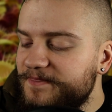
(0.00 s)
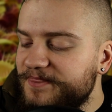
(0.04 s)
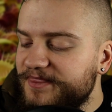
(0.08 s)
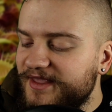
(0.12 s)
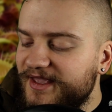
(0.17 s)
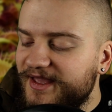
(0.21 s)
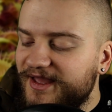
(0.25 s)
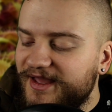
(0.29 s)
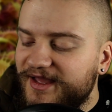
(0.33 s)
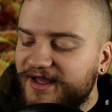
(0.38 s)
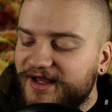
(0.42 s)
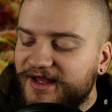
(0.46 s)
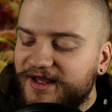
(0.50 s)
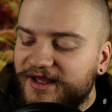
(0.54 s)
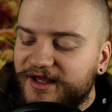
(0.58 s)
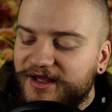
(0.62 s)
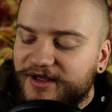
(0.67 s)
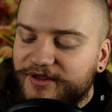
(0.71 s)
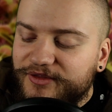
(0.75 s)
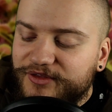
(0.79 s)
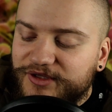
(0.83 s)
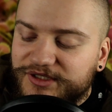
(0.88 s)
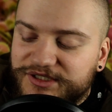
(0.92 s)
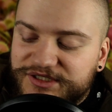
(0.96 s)

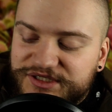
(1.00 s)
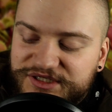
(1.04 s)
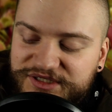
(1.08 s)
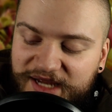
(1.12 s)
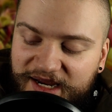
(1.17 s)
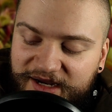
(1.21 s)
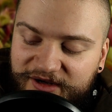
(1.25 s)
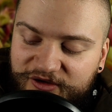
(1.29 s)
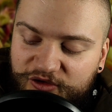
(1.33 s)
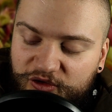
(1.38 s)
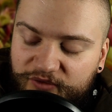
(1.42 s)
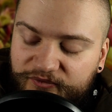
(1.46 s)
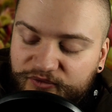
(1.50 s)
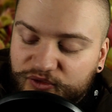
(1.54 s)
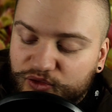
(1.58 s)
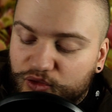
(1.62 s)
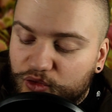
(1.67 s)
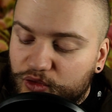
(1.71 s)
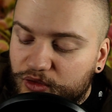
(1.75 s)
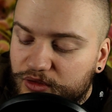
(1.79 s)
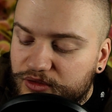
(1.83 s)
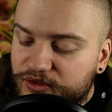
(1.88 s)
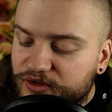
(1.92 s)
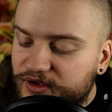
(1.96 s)
The state of
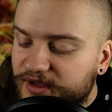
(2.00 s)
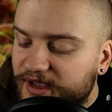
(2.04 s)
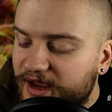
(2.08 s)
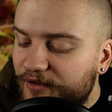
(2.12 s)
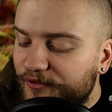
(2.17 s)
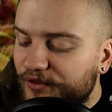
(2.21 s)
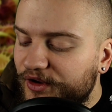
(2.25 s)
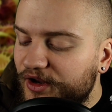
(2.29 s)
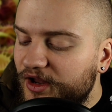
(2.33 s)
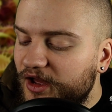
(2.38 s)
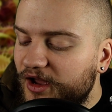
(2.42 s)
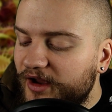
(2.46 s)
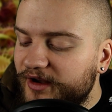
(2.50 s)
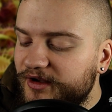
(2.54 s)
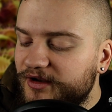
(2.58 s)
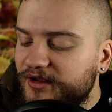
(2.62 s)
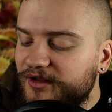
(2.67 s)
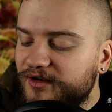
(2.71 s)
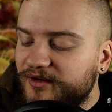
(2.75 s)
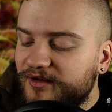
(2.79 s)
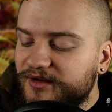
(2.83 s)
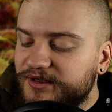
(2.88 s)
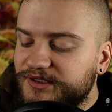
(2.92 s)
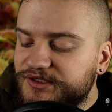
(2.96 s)
North Carolina
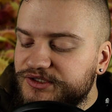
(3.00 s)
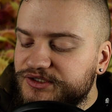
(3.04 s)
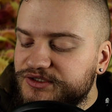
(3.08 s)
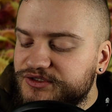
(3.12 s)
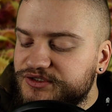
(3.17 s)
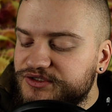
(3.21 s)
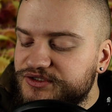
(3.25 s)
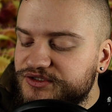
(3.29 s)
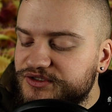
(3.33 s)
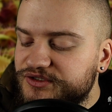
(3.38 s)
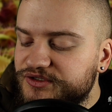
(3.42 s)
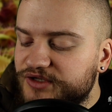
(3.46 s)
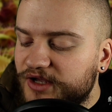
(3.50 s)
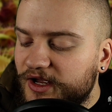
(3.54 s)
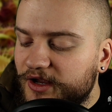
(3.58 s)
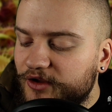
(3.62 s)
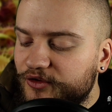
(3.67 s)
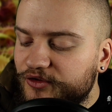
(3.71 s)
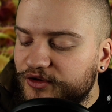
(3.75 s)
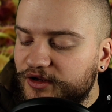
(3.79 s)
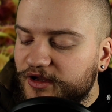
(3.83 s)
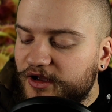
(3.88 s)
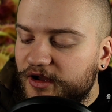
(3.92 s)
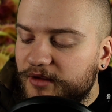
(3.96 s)
lists
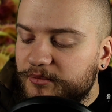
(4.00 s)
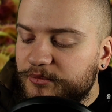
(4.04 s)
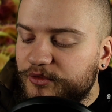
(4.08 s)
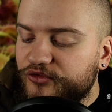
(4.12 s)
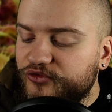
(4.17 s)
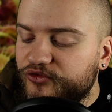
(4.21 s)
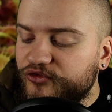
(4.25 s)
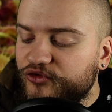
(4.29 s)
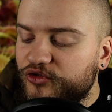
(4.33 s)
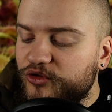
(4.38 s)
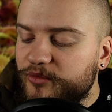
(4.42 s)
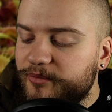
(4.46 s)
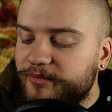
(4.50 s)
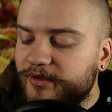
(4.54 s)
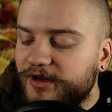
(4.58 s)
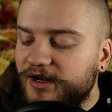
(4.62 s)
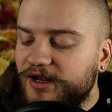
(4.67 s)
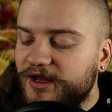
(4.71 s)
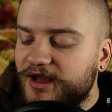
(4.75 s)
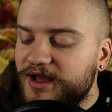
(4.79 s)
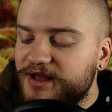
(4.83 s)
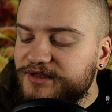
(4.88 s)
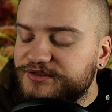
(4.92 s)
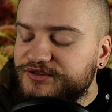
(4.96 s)
Dionaea
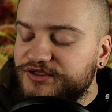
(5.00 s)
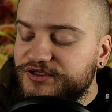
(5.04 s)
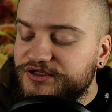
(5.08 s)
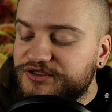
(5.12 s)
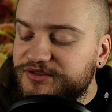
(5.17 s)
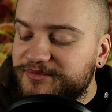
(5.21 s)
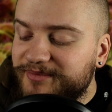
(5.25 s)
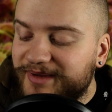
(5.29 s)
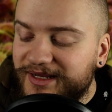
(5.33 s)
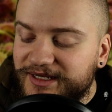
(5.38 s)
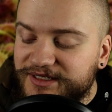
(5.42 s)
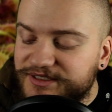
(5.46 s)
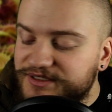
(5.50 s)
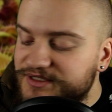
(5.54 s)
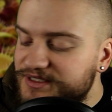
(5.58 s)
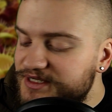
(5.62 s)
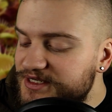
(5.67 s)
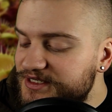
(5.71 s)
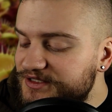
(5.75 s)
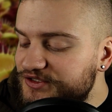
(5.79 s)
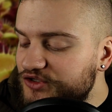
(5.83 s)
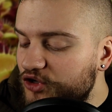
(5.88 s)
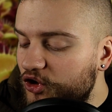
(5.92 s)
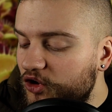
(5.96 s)
muscipula as a
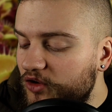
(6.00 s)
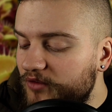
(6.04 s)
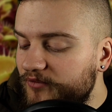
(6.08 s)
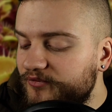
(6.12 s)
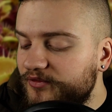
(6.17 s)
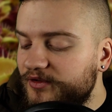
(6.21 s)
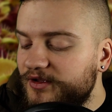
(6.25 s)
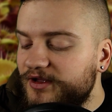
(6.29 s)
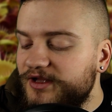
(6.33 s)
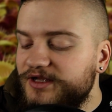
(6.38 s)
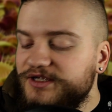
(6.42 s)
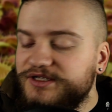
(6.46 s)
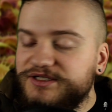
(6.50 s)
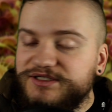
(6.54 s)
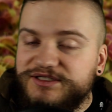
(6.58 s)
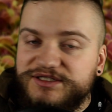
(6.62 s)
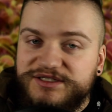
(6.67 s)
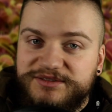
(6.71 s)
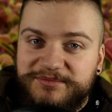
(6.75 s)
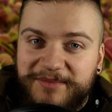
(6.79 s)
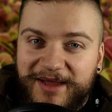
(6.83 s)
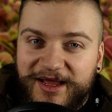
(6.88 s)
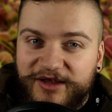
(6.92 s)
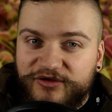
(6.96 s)
species of
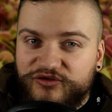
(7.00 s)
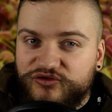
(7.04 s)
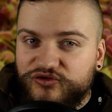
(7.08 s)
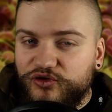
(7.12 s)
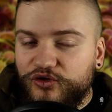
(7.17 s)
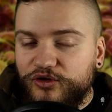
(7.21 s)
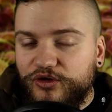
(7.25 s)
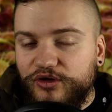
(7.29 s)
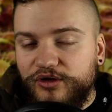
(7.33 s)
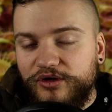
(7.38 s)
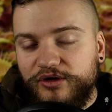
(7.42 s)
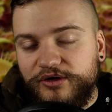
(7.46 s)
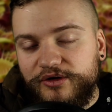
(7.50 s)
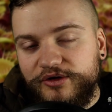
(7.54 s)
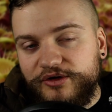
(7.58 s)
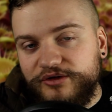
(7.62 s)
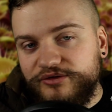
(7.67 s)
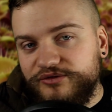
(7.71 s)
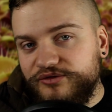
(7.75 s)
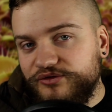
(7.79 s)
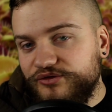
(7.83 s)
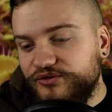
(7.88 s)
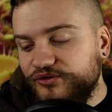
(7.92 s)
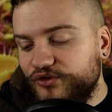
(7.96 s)
special
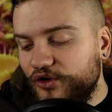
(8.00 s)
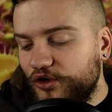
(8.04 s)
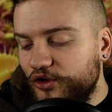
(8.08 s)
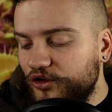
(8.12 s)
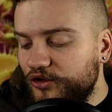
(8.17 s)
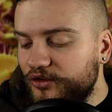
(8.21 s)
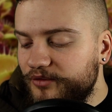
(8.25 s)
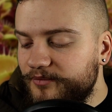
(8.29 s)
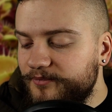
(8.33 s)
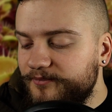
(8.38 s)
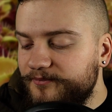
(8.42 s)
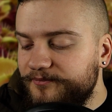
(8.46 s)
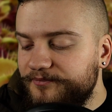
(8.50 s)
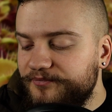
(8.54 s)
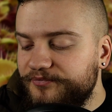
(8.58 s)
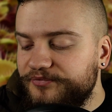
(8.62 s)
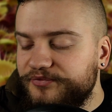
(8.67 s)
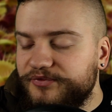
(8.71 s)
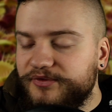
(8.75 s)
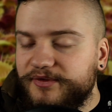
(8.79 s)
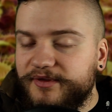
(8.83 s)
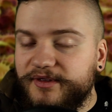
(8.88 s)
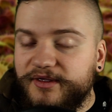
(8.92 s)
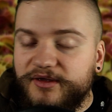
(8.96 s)
concern.
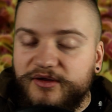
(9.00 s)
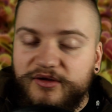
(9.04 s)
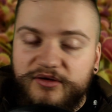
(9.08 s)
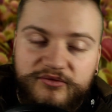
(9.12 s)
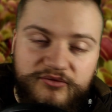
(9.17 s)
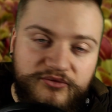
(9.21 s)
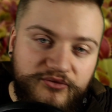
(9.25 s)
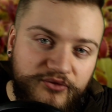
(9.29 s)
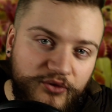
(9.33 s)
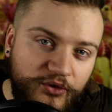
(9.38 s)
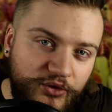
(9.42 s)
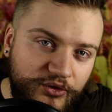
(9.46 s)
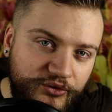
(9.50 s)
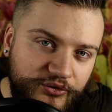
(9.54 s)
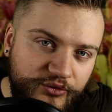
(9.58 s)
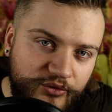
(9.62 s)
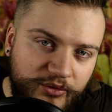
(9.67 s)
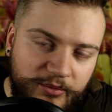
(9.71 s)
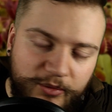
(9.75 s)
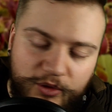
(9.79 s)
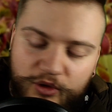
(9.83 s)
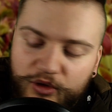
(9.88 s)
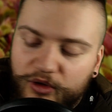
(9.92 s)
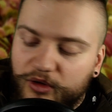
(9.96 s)

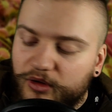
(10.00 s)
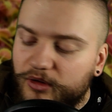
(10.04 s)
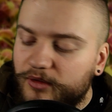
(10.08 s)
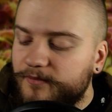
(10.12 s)
Vulnerable.